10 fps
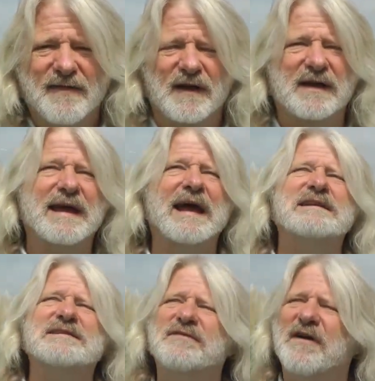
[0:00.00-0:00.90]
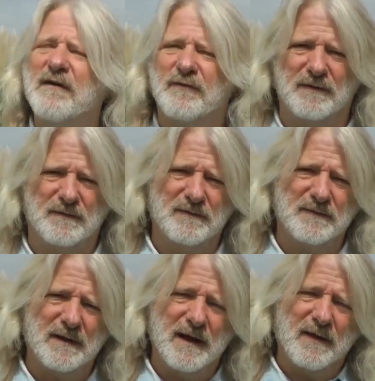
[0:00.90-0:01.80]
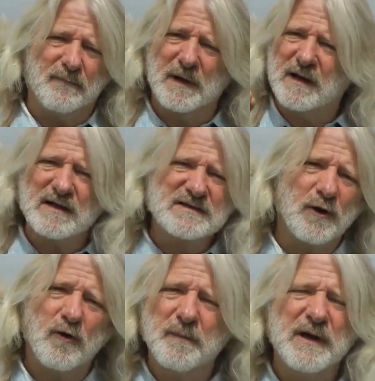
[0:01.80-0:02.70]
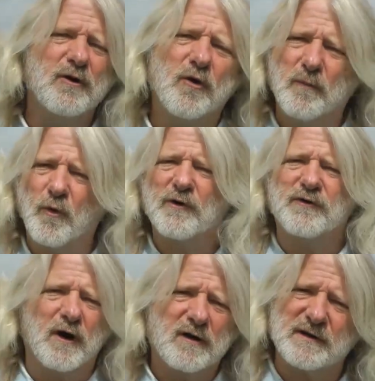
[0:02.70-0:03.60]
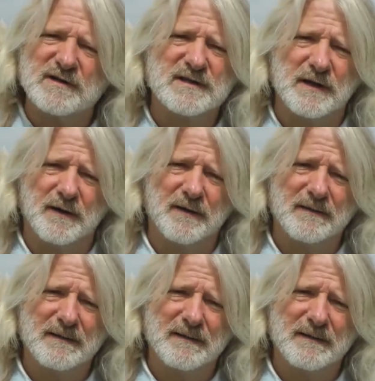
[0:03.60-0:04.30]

The gates of heaven, because there will be no more darkness there.